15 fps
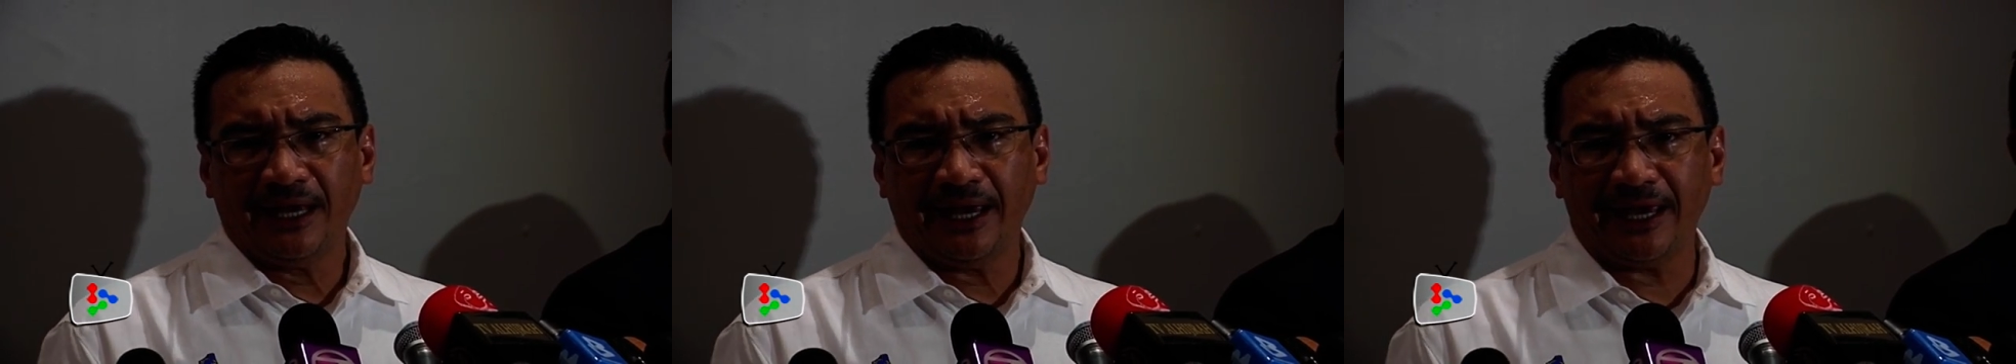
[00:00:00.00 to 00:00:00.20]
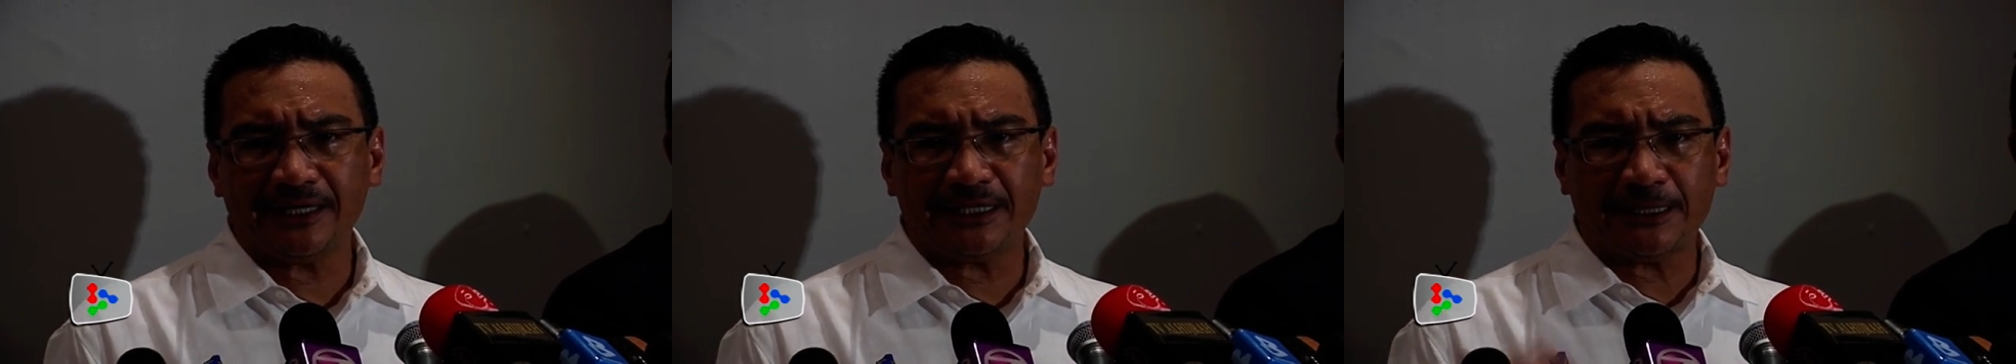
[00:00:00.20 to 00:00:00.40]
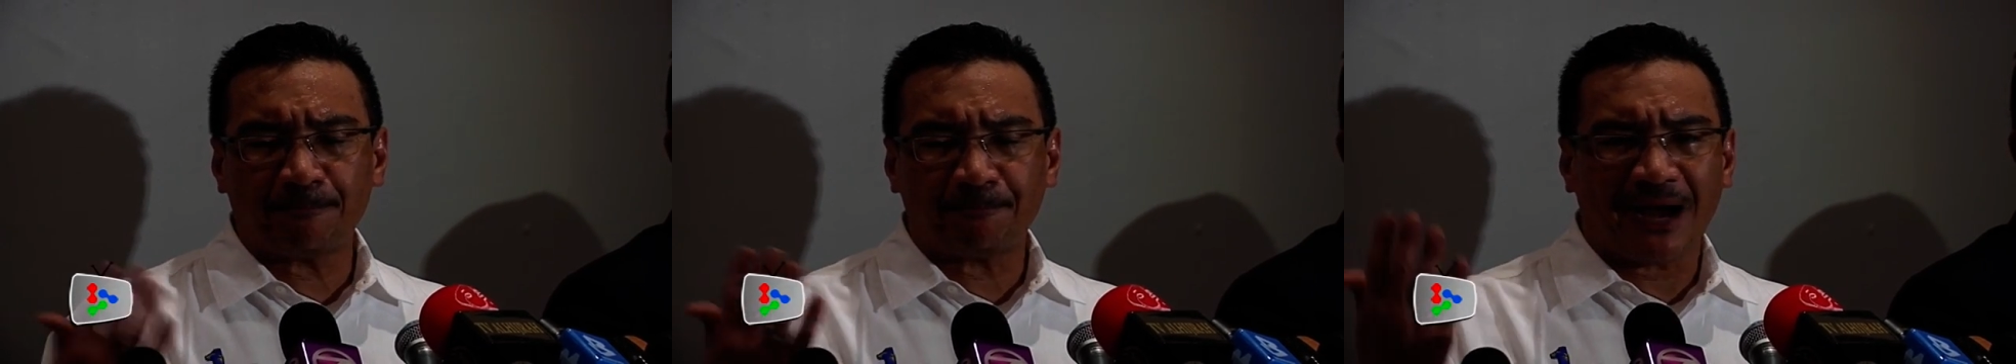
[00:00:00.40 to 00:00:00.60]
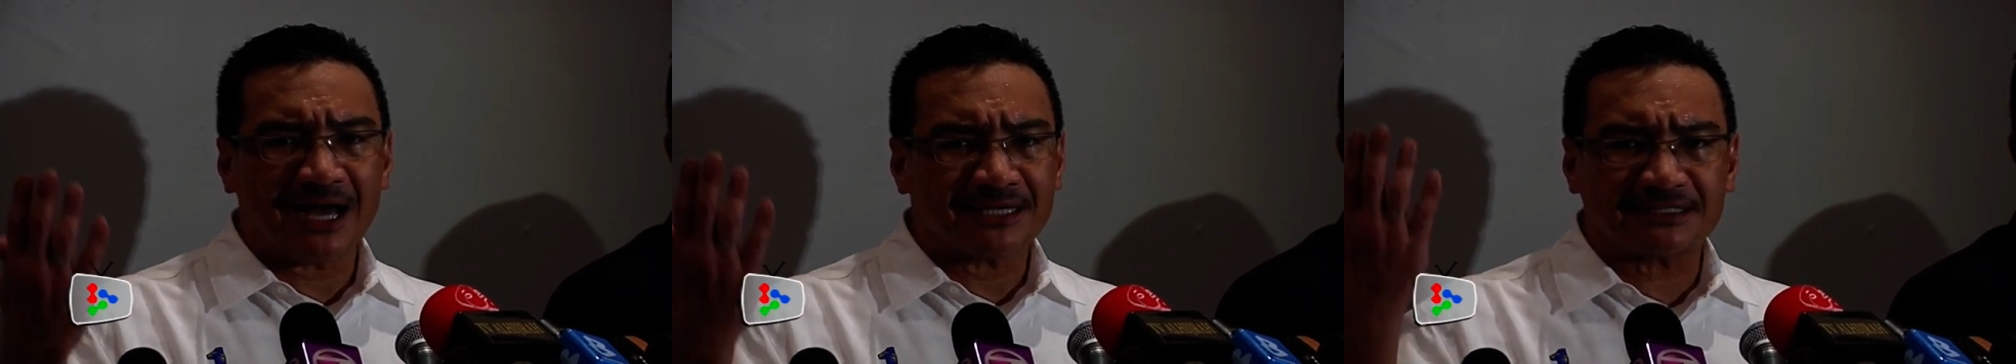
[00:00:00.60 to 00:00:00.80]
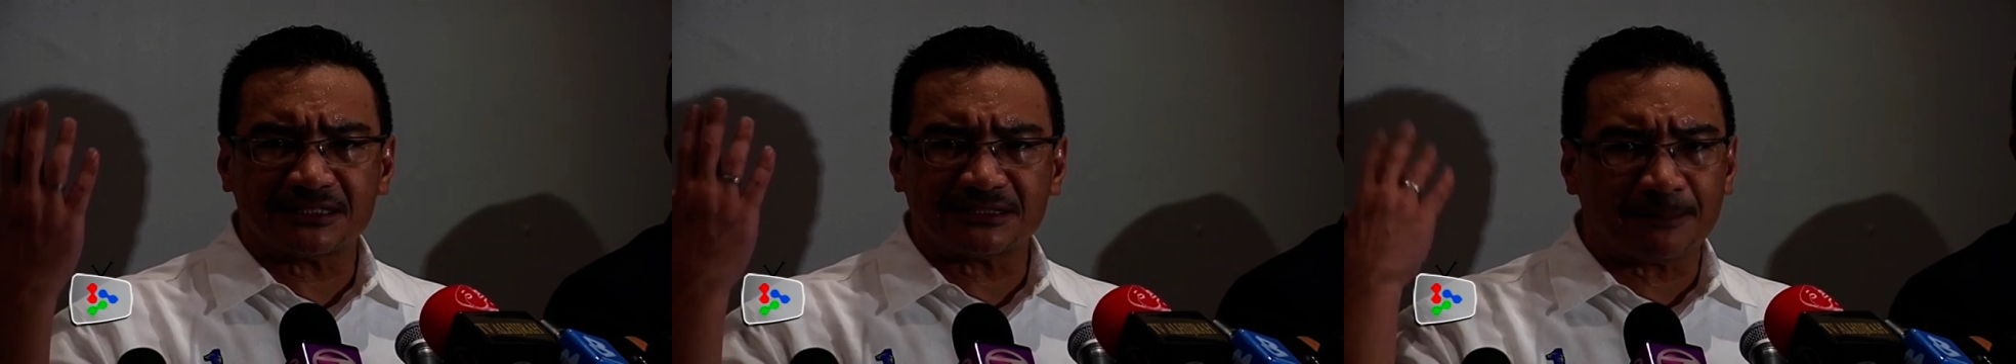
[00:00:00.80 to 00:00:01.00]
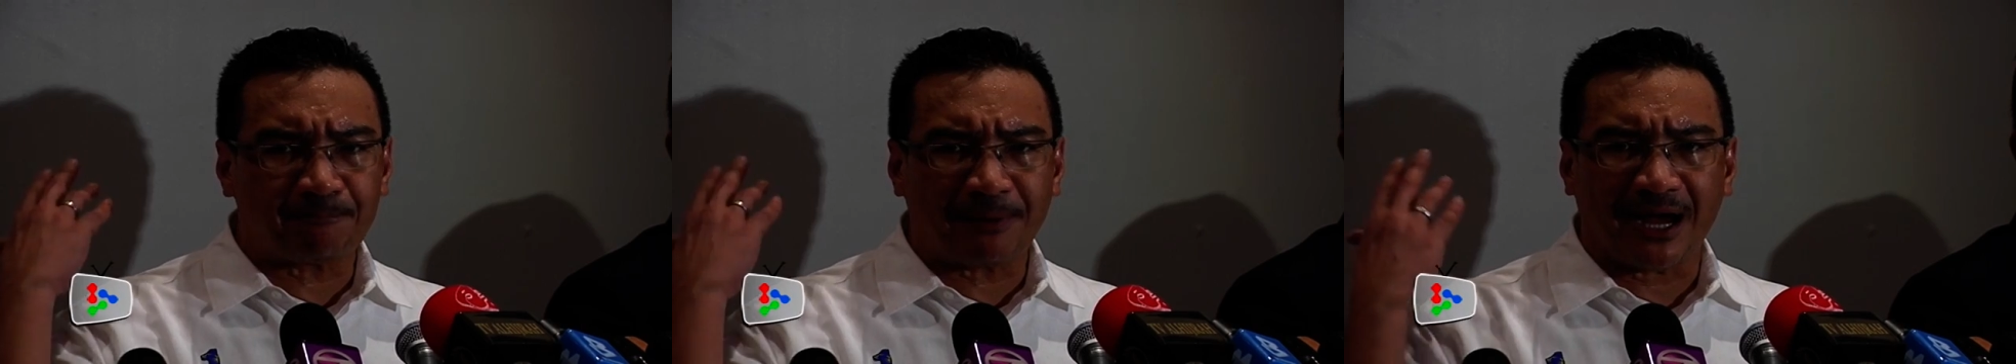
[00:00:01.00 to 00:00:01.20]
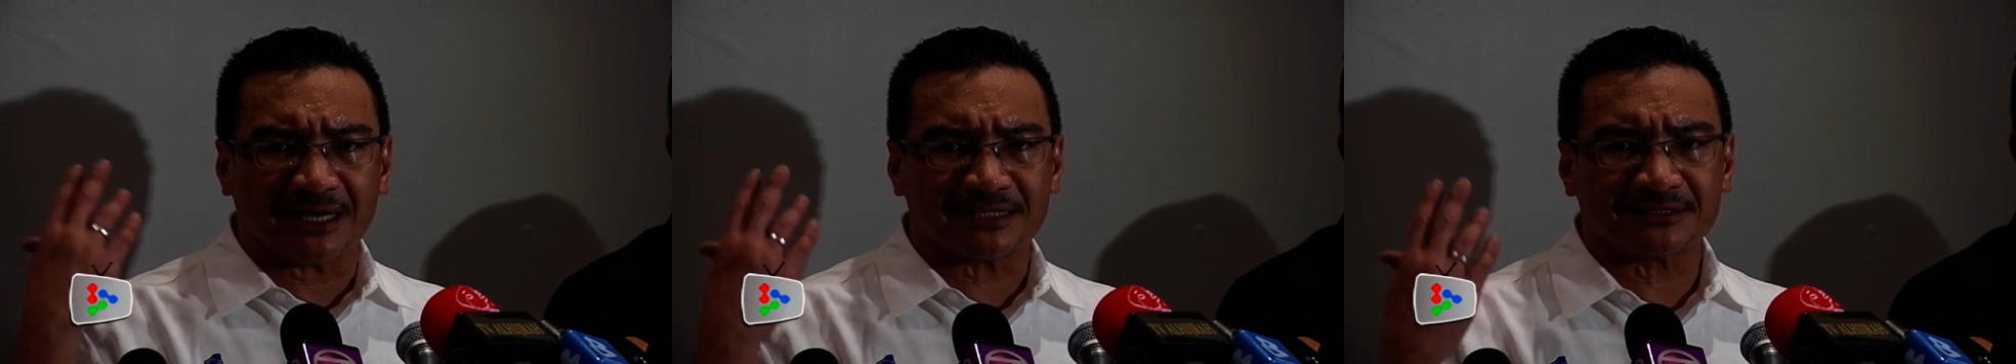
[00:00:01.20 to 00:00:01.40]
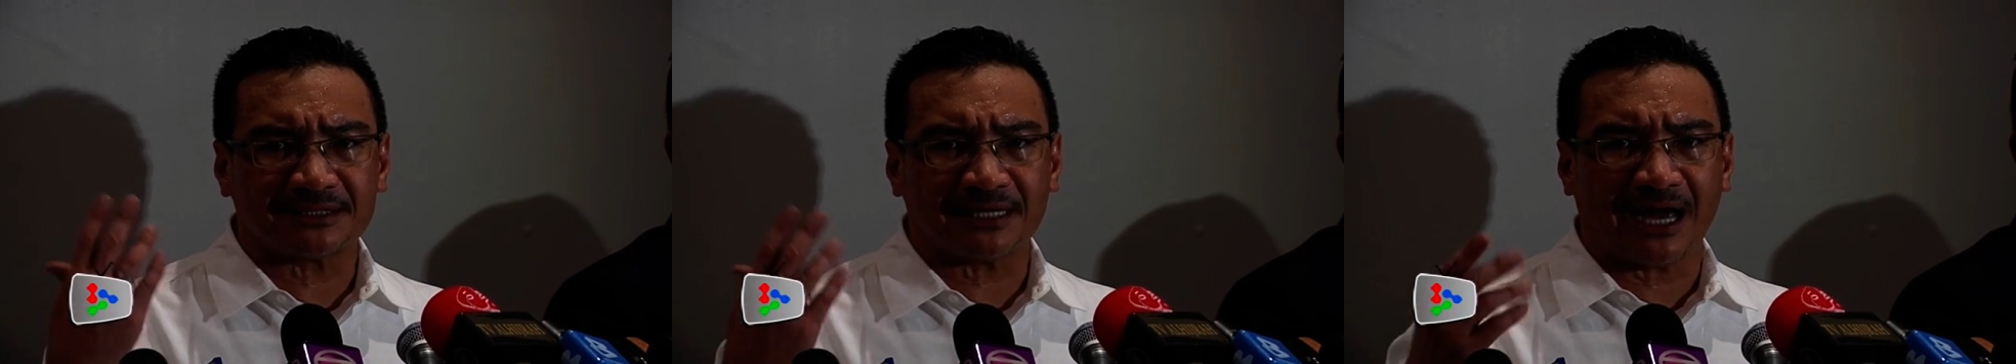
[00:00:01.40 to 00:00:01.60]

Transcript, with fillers: and the past is the past.